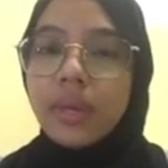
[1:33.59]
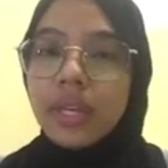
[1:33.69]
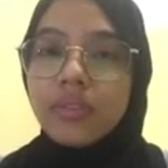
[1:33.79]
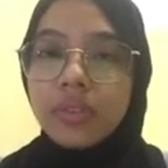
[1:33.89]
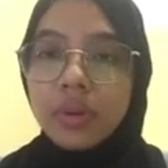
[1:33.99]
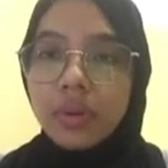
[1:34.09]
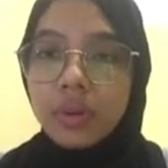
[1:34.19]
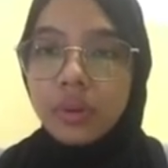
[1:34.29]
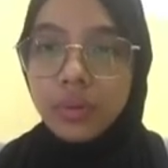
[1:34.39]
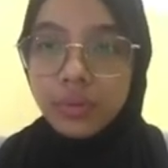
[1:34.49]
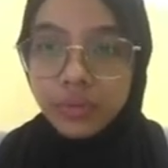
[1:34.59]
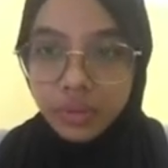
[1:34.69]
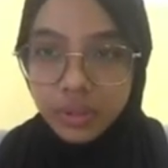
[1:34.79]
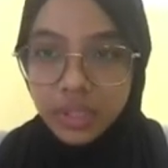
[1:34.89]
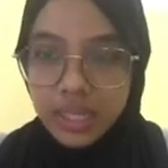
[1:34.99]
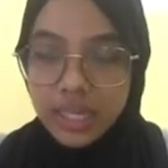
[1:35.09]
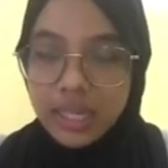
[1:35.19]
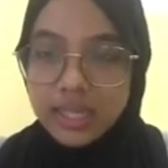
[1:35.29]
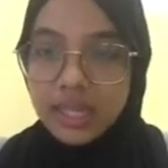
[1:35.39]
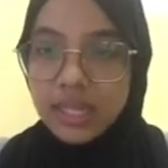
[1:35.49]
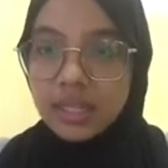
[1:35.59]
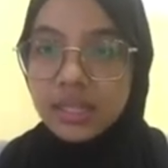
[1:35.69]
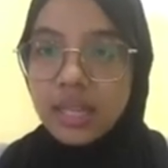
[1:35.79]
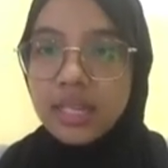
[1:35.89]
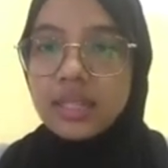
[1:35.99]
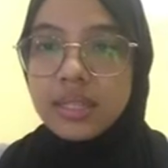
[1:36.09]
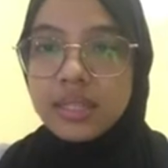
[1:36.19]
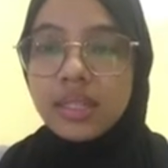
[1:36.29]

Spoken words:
for food is assessed